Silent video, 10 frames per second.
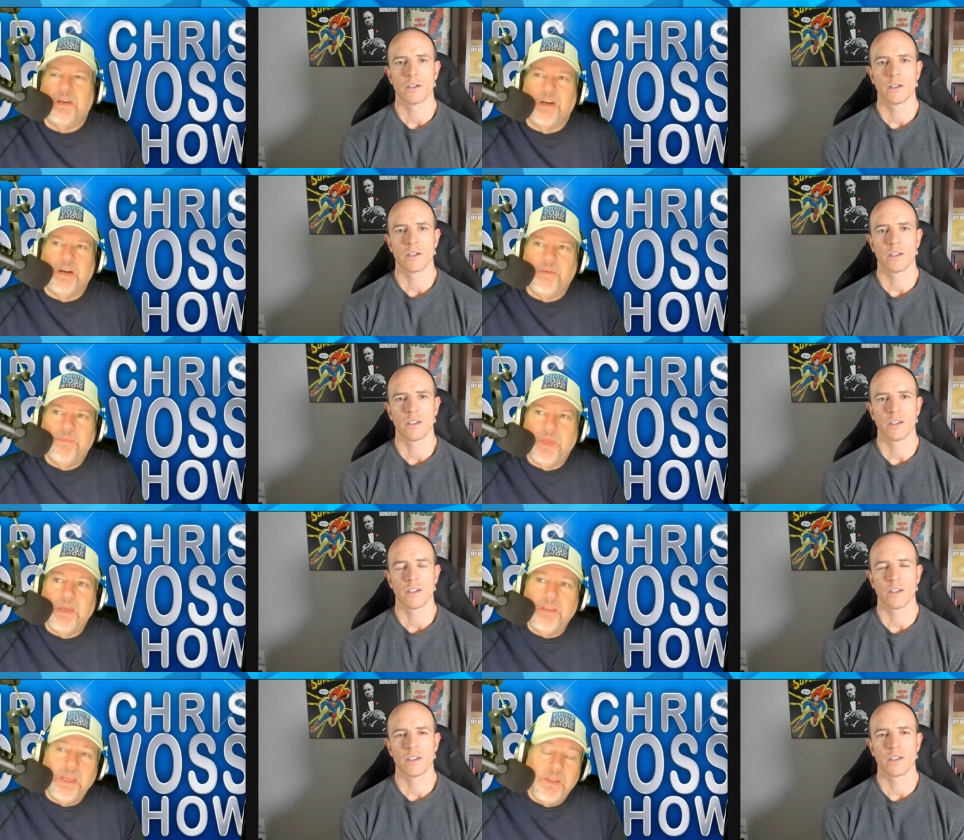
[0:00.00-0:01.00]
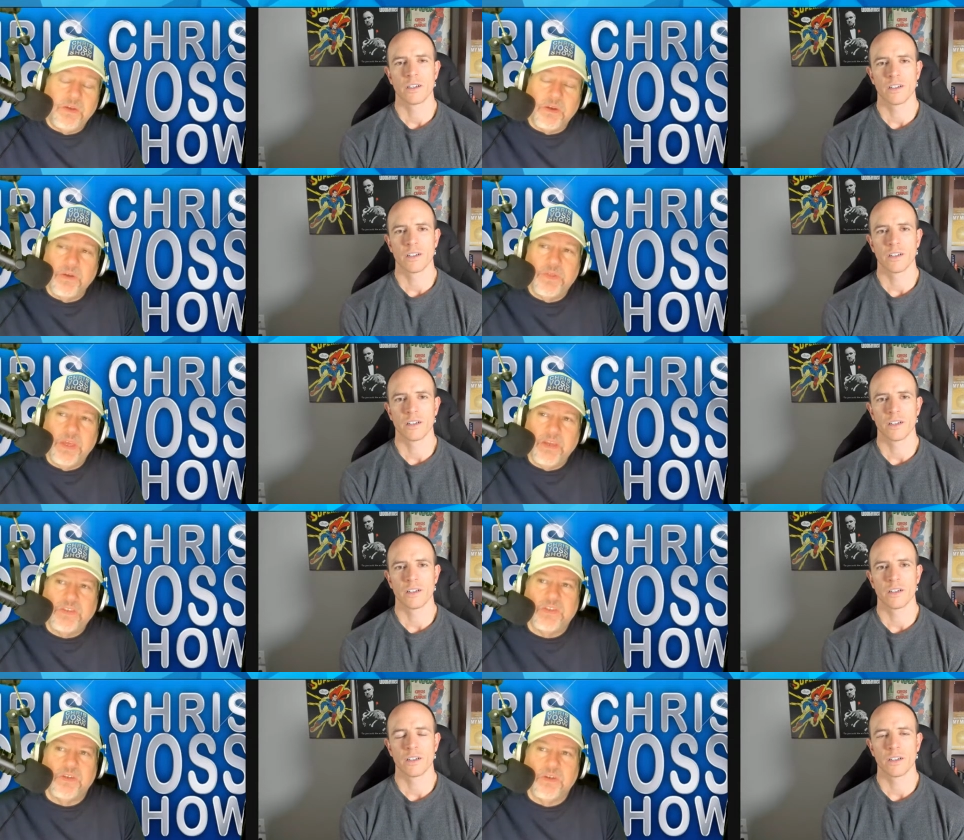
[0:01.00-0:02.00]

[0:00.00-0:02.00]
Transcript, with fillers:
Speaker 1: Um, and and there are things that are